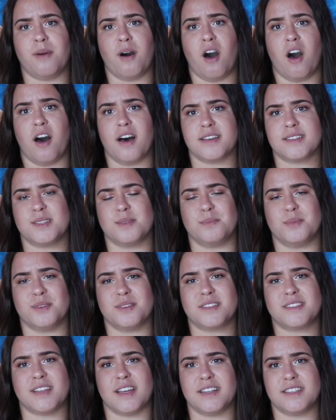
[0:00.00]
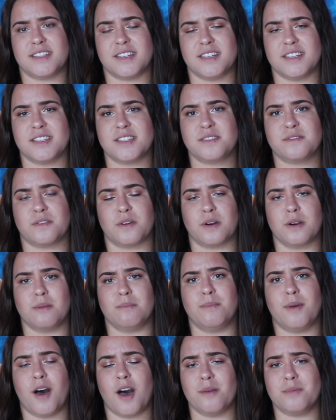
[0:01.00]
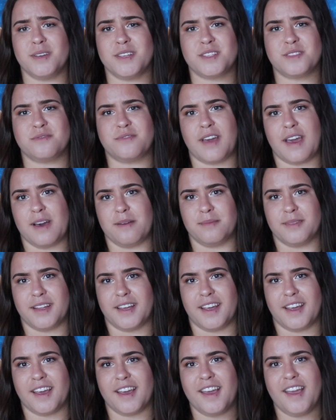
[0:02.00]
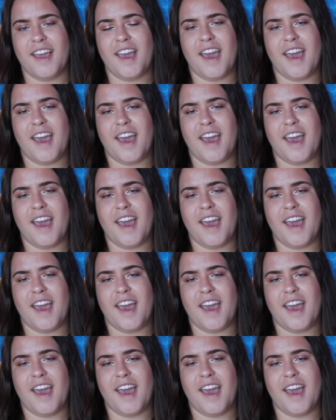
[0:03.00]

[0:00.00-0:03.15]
possible sentence for Bobby's family,